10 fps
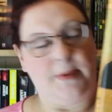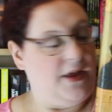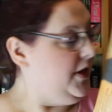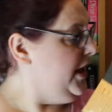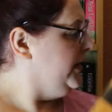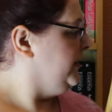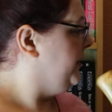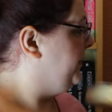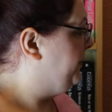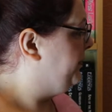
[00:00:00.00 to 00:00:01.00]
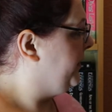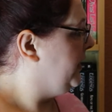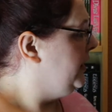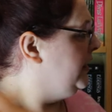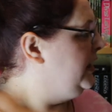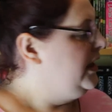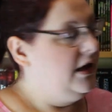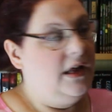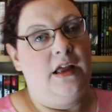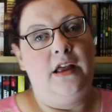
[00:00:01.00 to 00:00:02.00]
about that. A
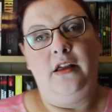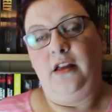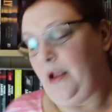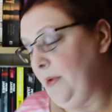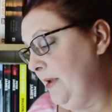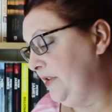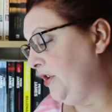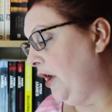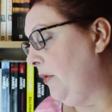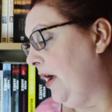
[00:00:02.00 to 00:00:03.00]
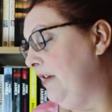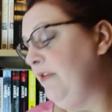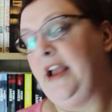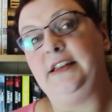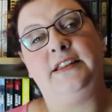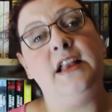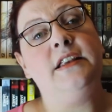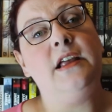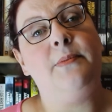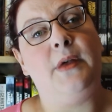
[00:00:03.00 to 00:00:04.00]
couple of months ago I read
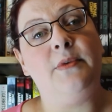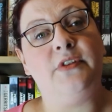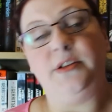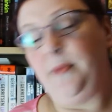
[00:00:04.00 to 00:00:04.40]
Cinder by Marissa